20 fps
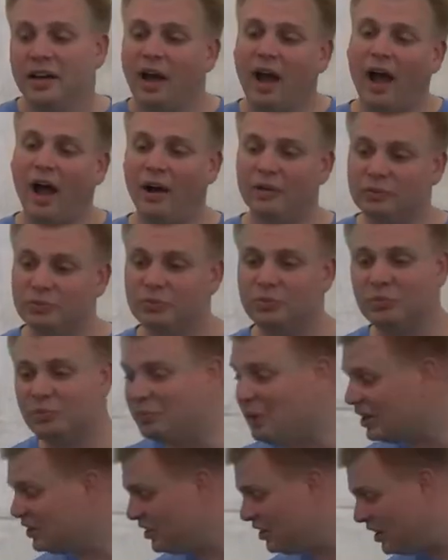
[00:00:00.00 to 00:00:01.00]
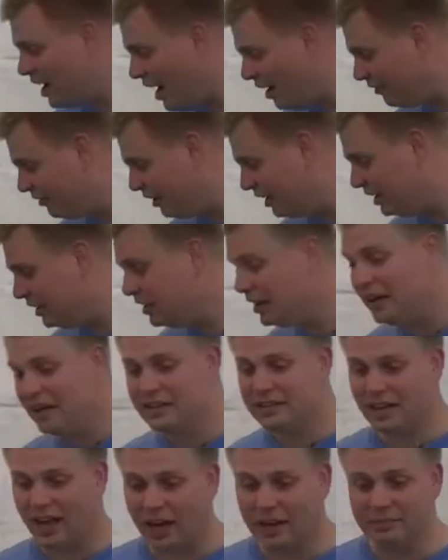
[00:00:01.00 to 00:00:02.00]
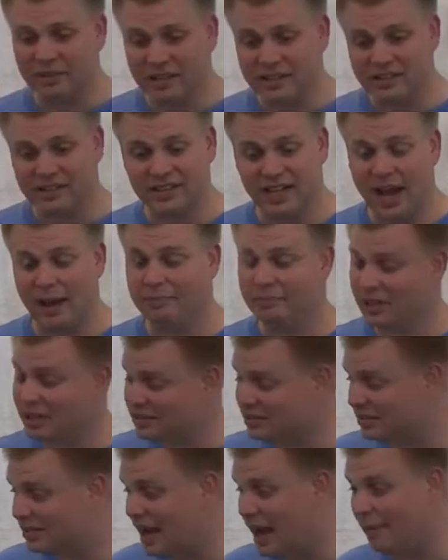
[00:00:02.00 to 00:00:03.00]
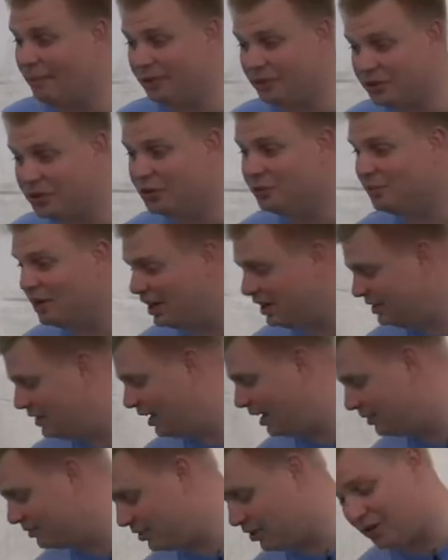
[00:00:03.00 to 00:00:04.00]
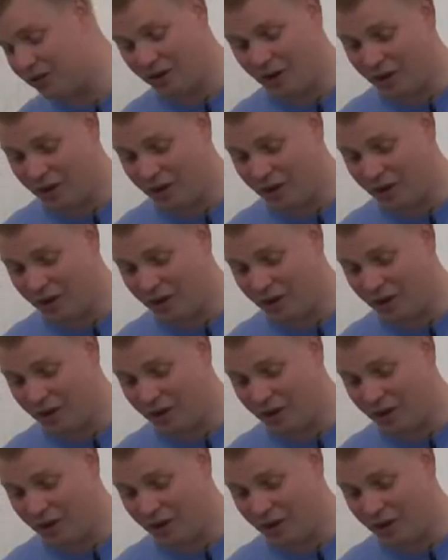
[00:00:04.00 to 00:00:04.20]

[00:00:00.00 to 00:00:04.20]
uh, mention every time this has happened because it's happened too many times. Ar